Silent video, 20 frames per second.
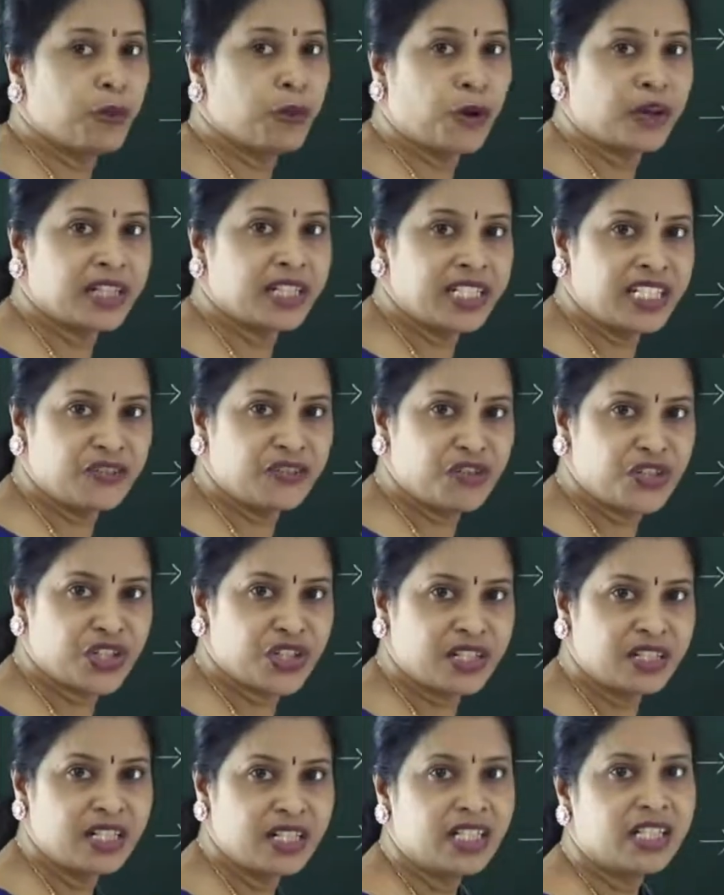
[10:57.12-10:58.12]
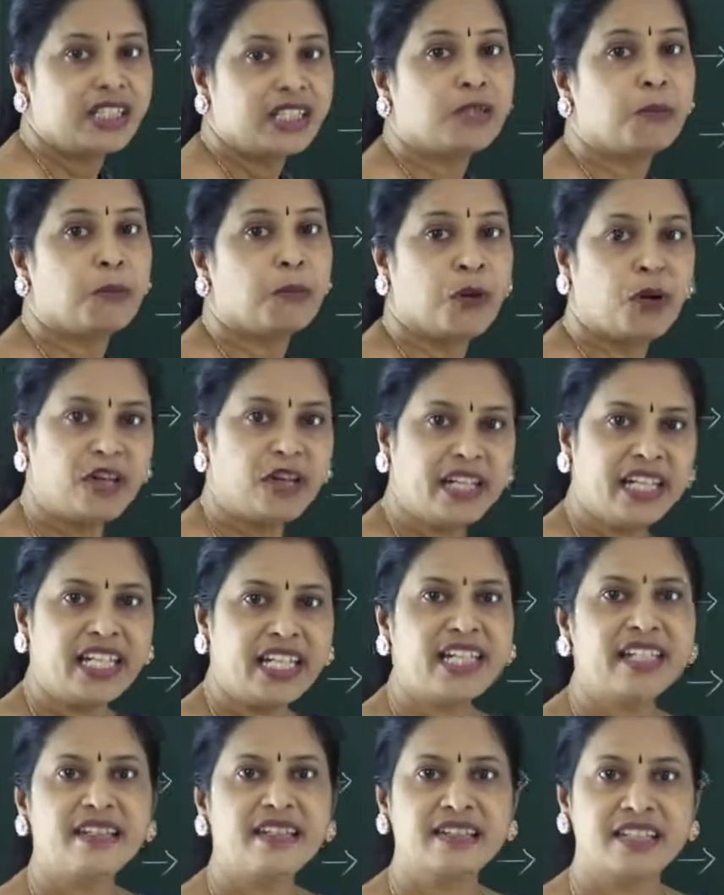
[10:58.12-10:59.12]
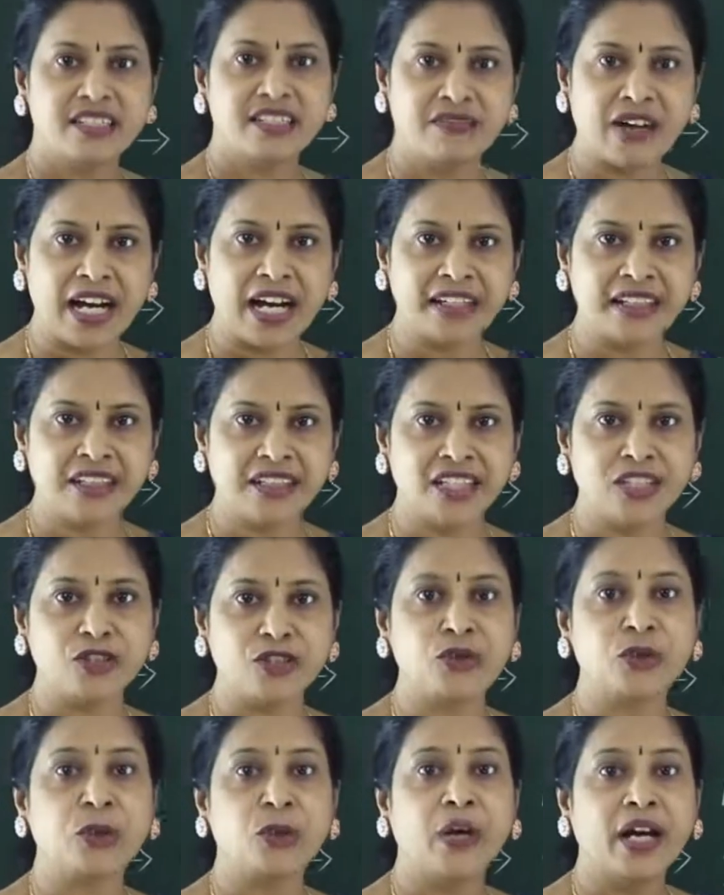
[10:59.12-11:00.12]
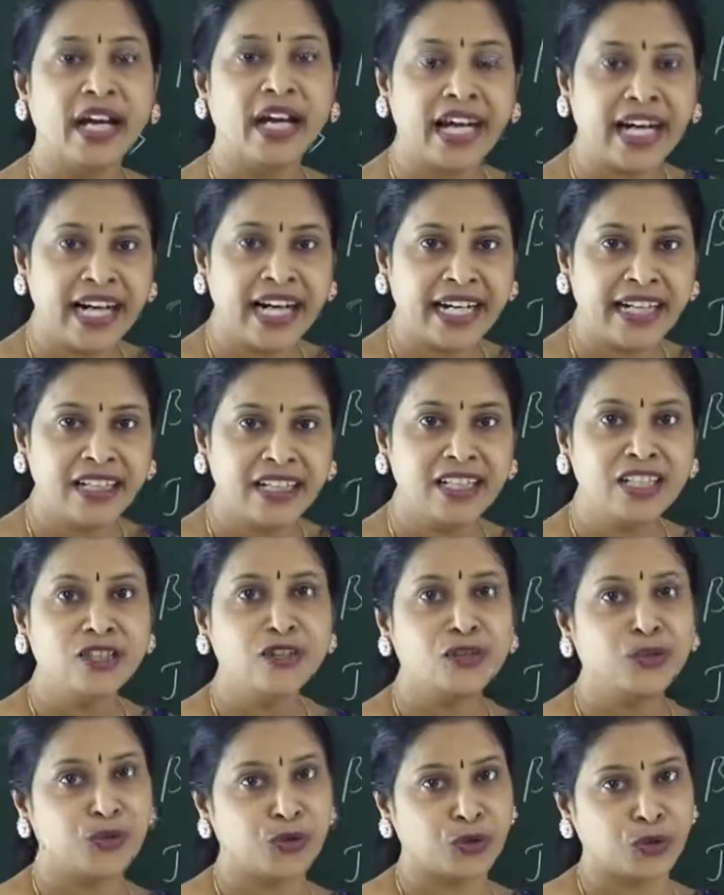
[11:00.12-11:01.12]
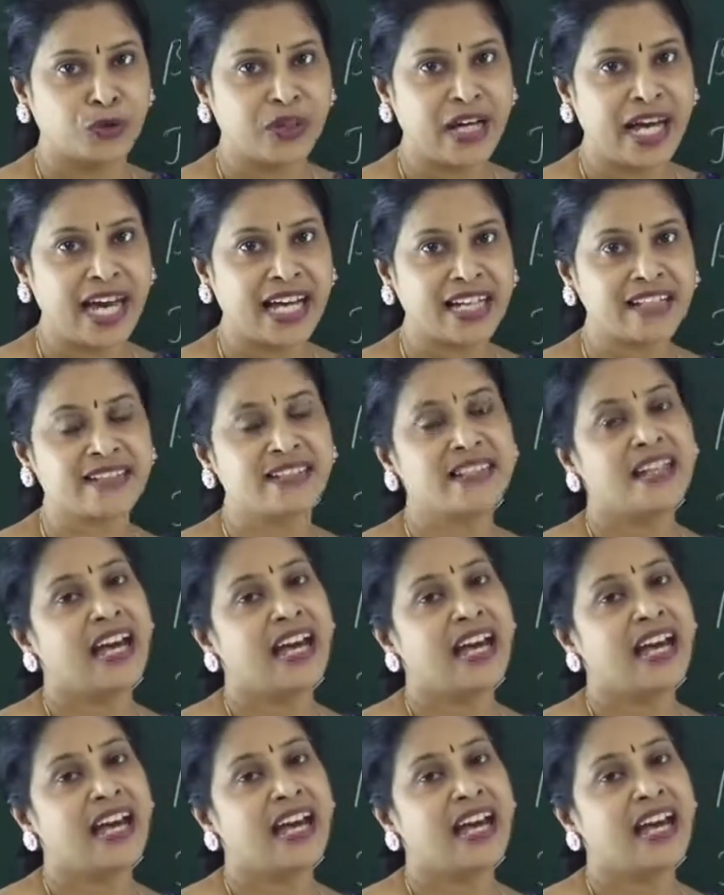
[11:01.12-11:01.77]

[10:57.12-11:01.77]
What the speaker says: body division, the body is divided into head, thorax